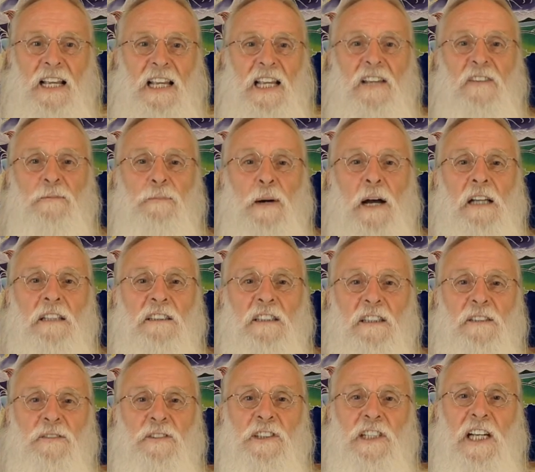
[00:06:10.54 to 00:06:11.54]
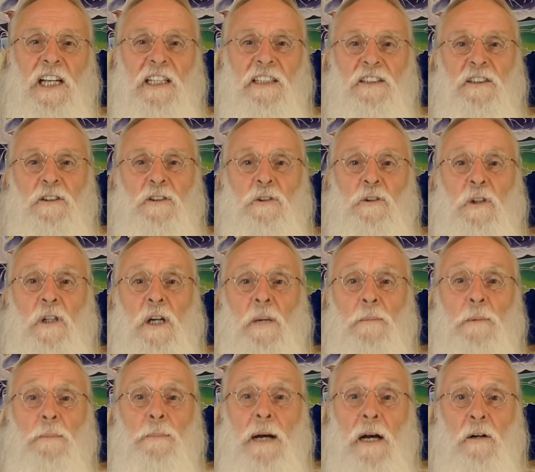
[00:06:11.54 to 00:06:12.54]
If positive change is to come
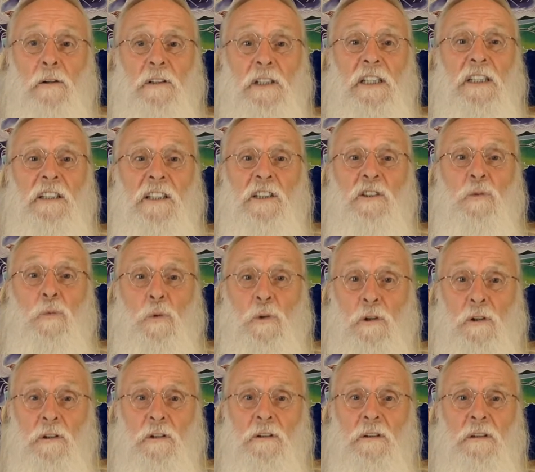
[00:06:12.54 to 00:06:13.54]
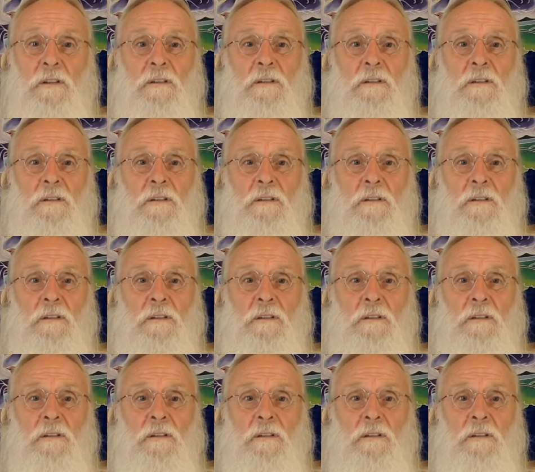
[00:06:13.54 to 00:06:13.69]
about in this world,